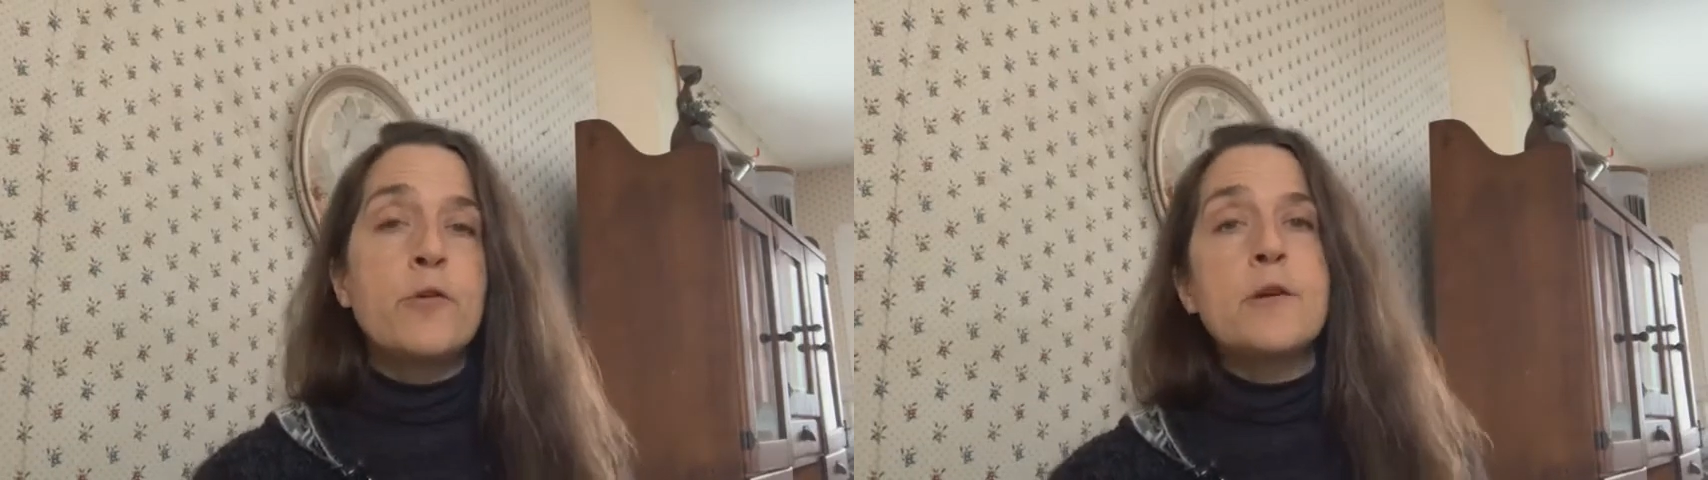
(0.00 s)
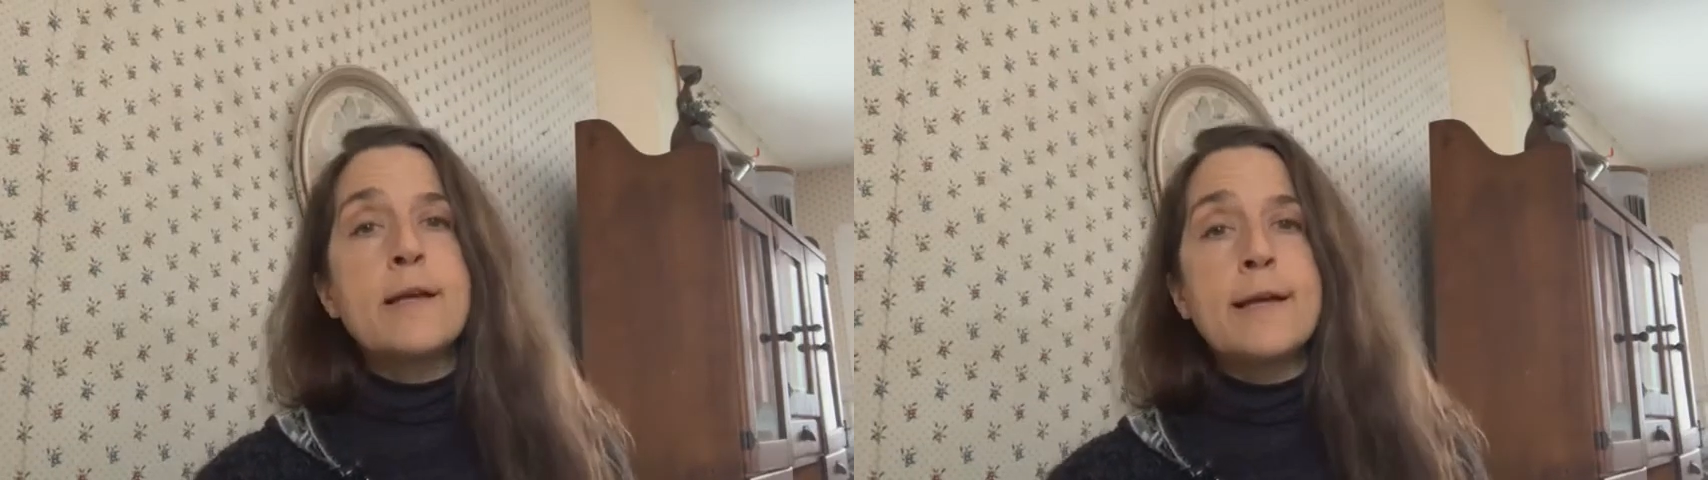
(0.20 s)

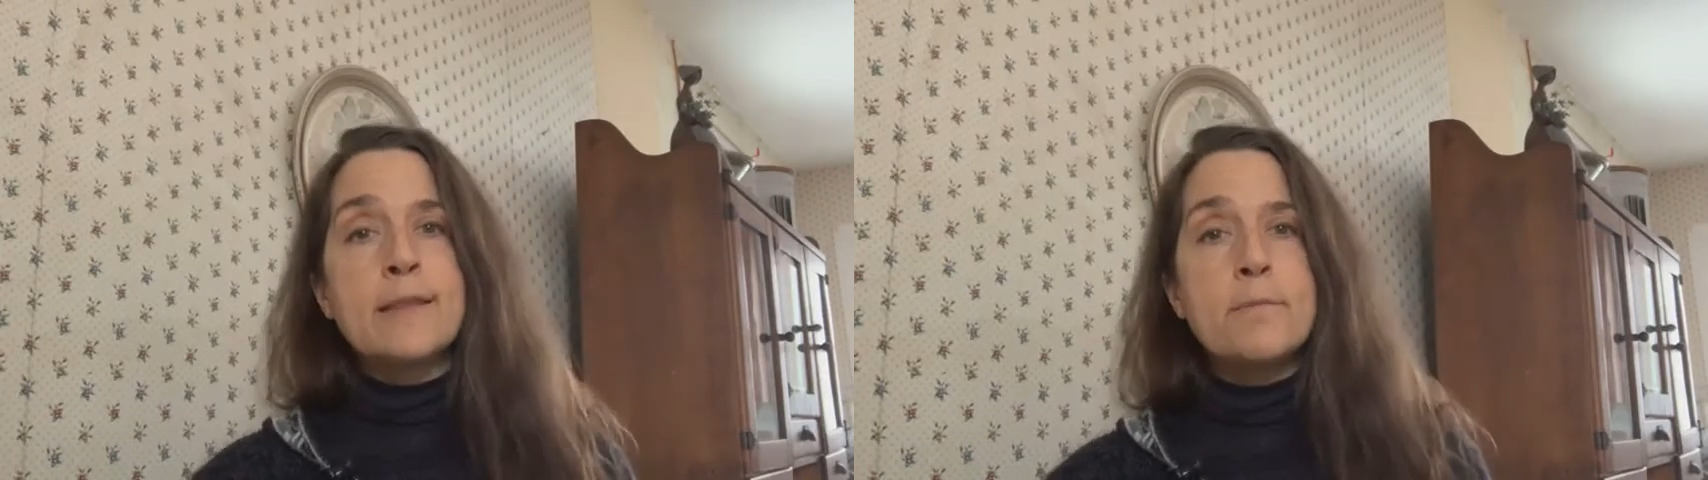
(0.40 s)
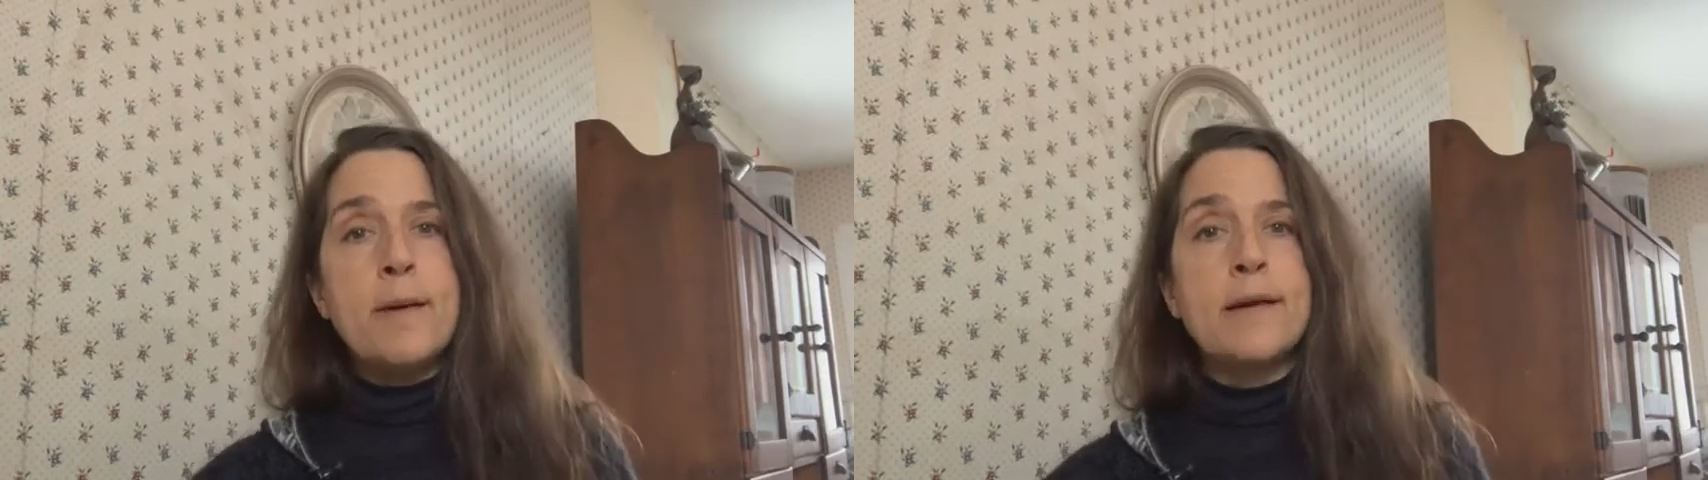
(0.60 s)
you can get
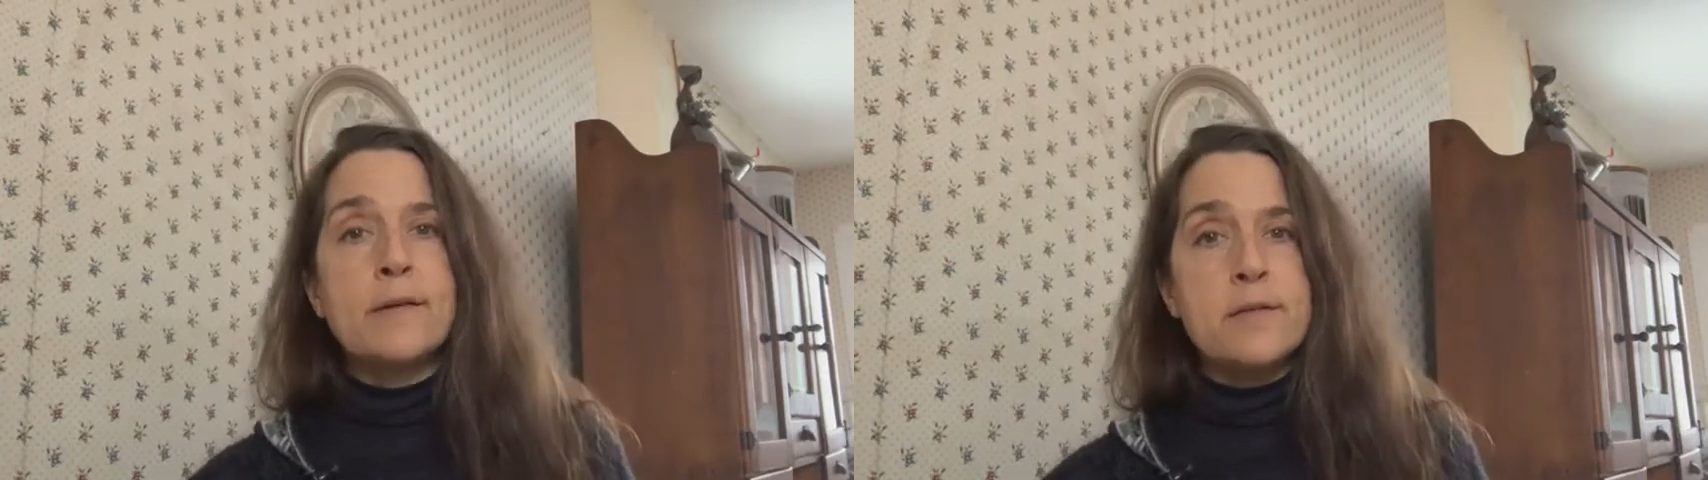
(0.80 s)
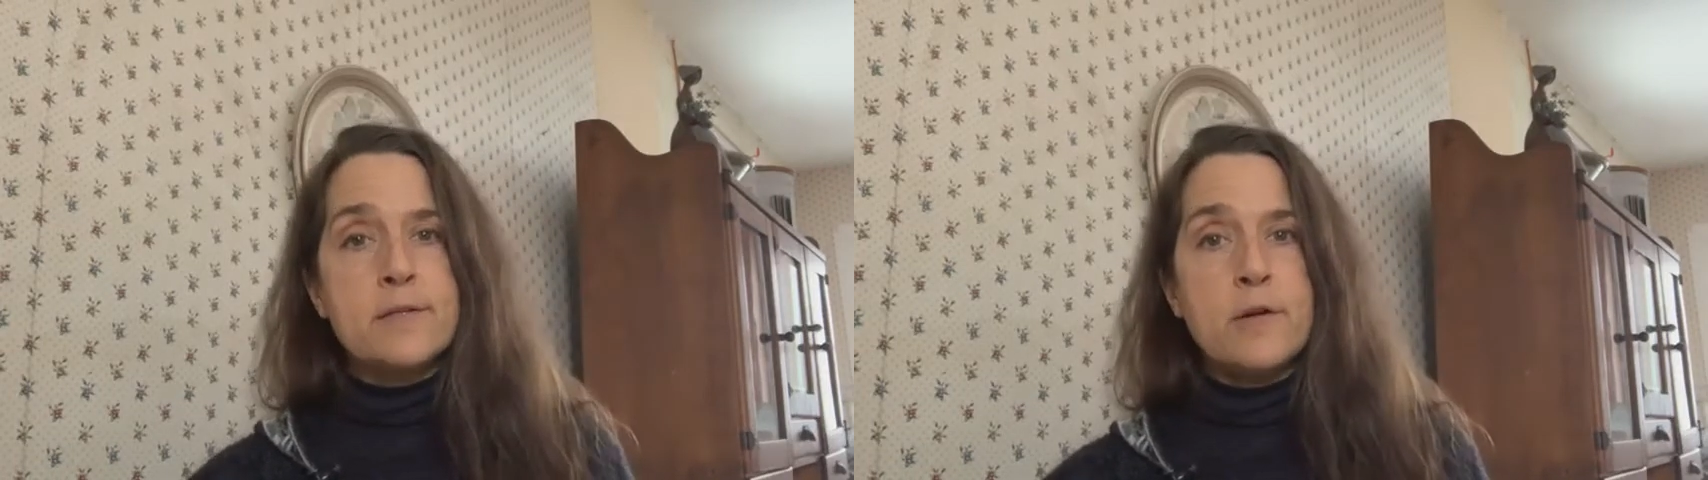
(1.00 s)
them back to
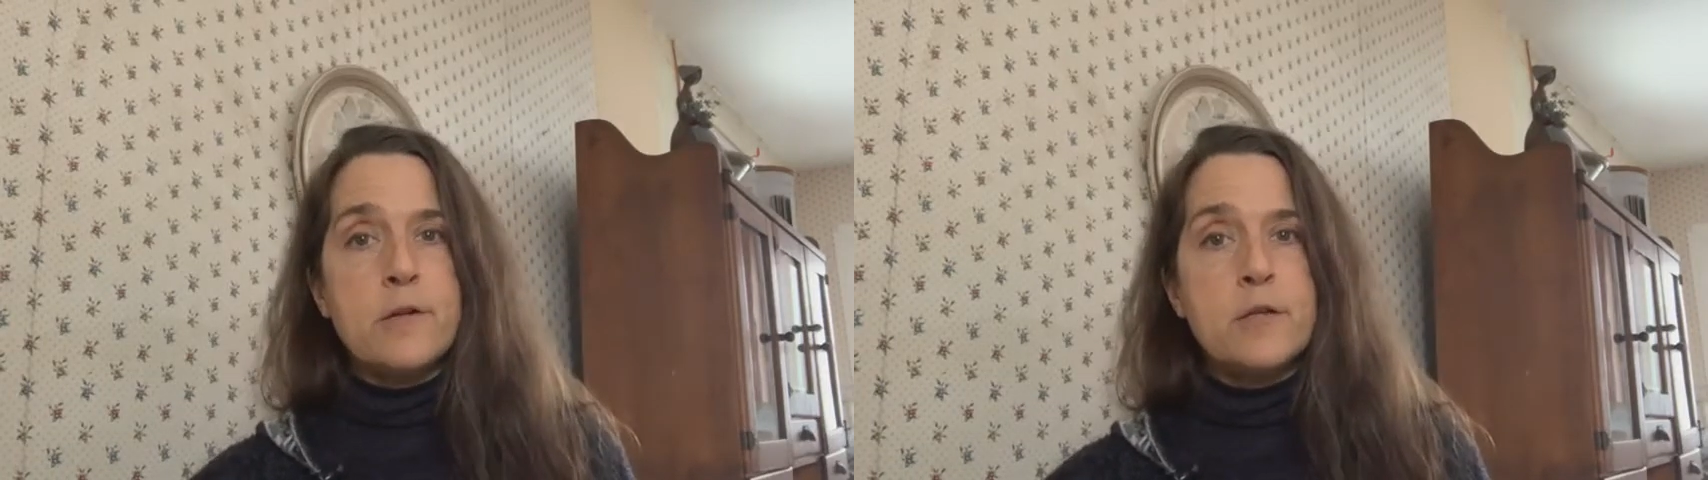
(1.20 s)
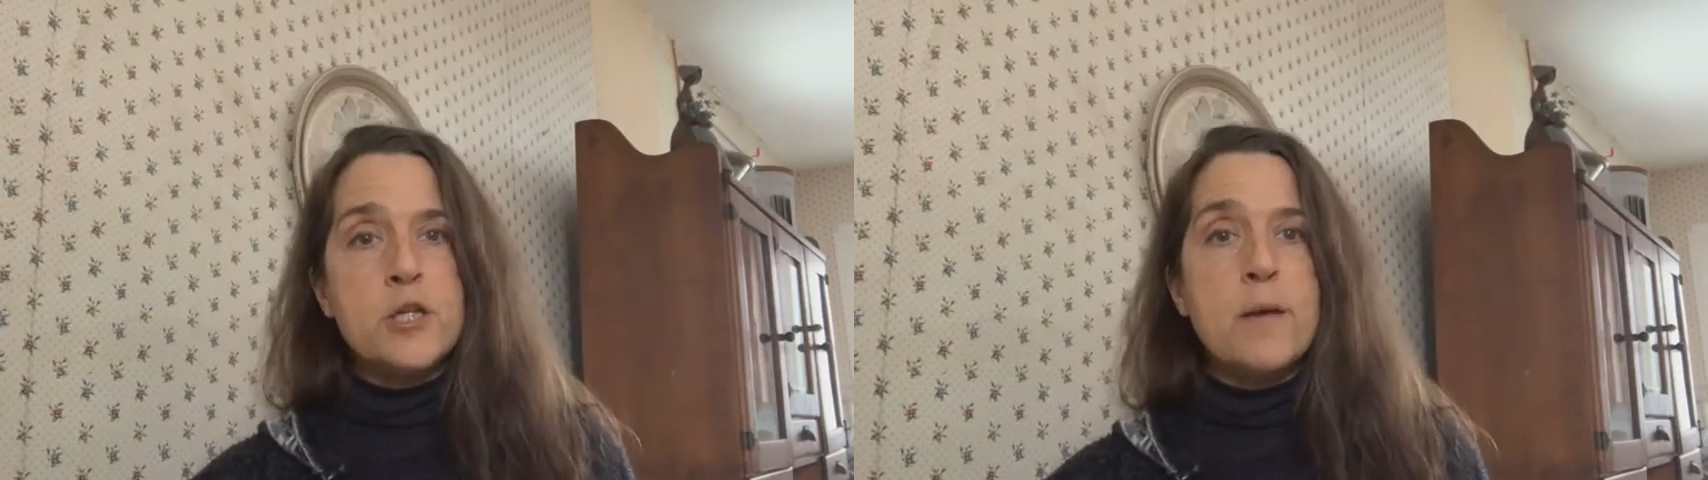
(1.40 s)
the start
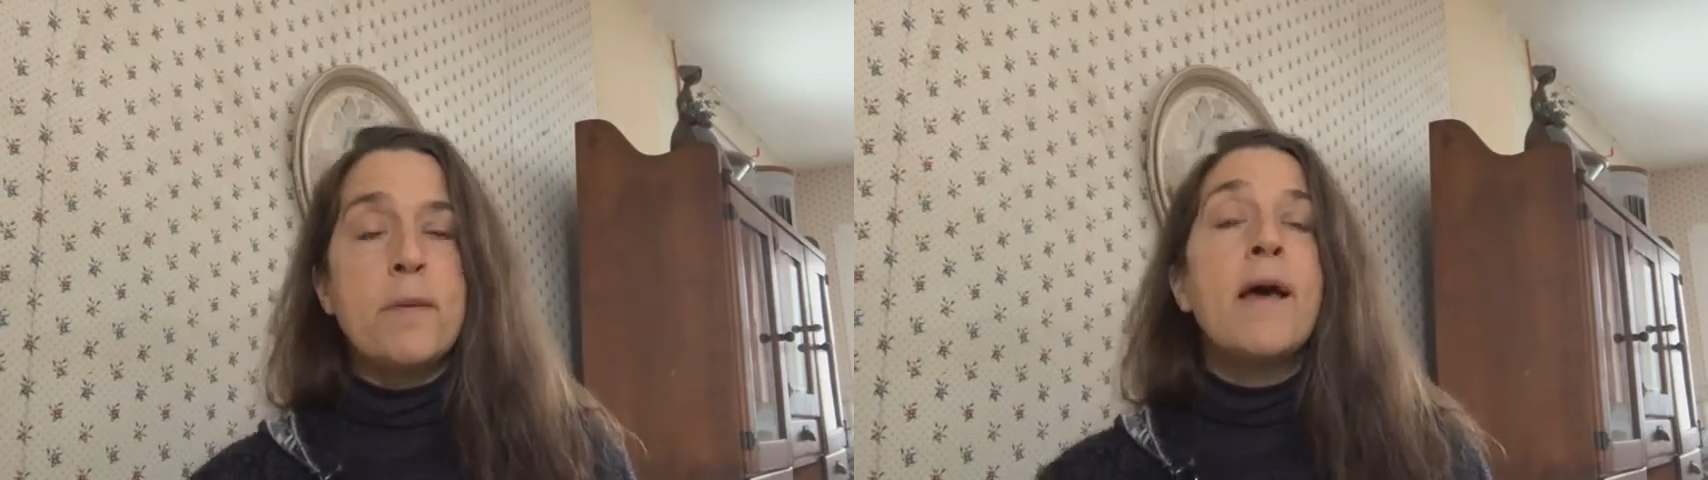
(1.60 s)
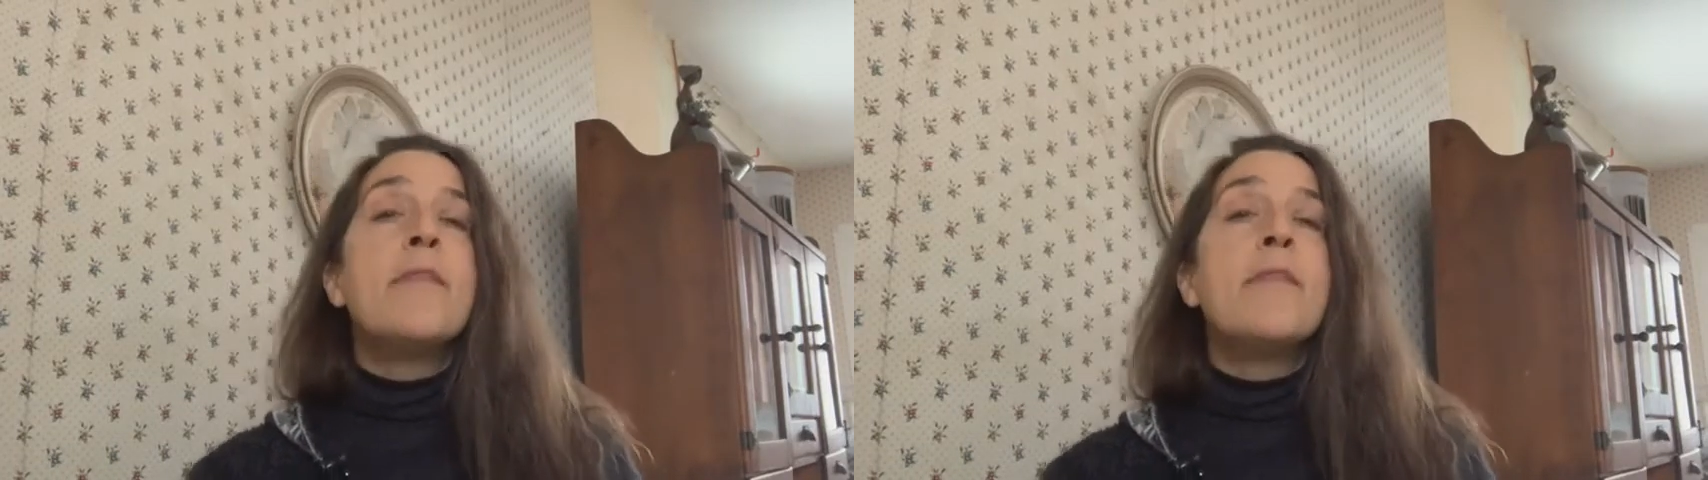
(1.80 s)
of the jump.